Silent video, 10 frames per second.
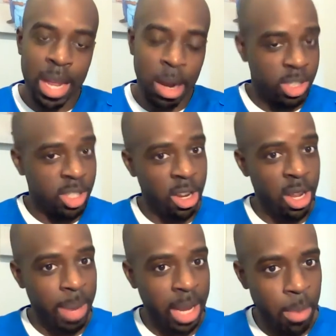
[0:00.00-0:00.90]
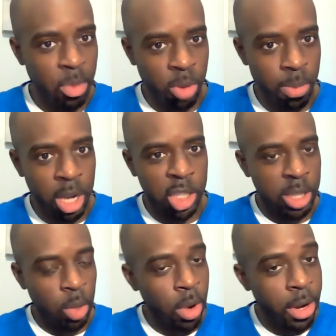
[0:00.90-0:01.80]
and I was studying my chemistry book. And
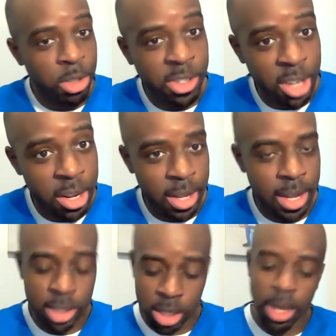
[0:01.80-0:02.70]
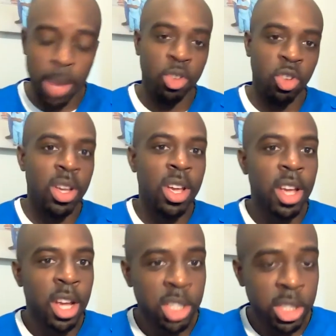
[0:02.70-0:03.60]
she said, what are you studying? I said, chemistry.
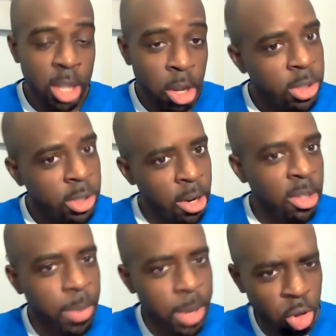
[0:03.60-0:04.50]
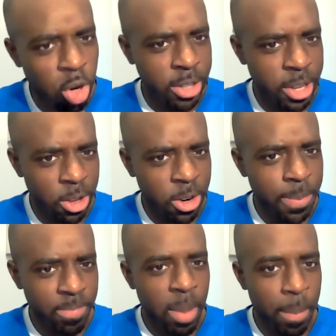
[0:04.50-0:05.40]
She said, are you studying to be a drug
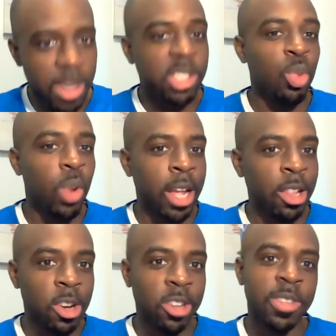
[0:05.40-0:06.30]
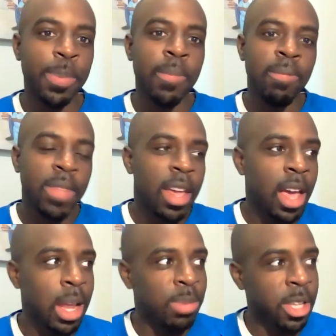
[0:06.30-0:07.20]
dealer? Based on the way I looked.
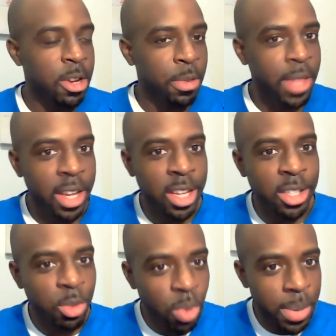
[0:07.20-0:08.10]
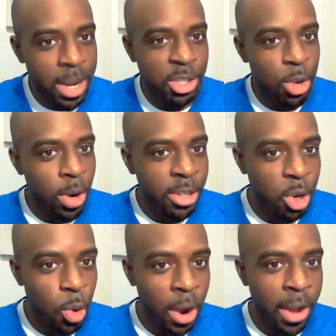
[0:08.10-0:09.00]
And I'm sitting here thinking, this woman has no
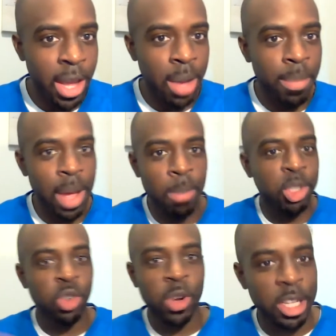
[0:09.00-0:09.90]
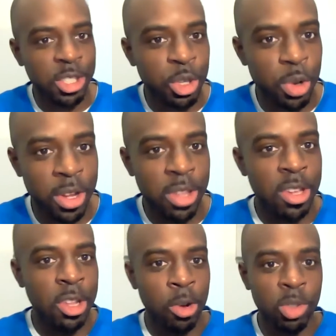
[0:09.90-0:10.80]
idea who I am. I'm a straight A student,
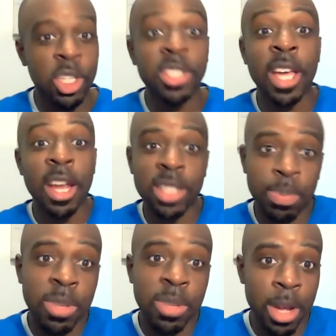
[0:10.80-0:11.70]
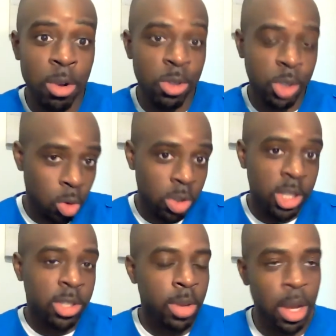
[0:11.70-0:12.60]
just got accepted to medical school
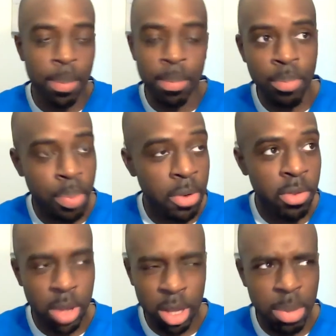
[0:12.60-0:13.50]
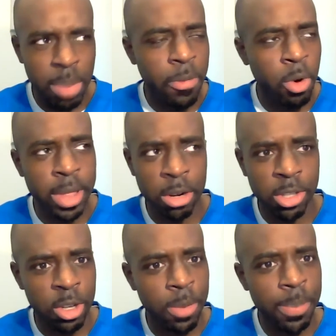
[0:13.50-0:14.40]
just a little bit before that
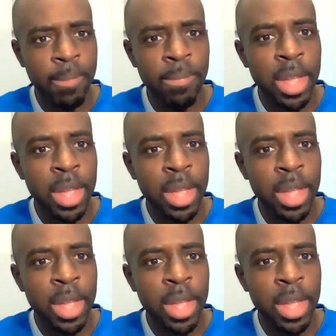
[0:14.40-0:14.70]
or so.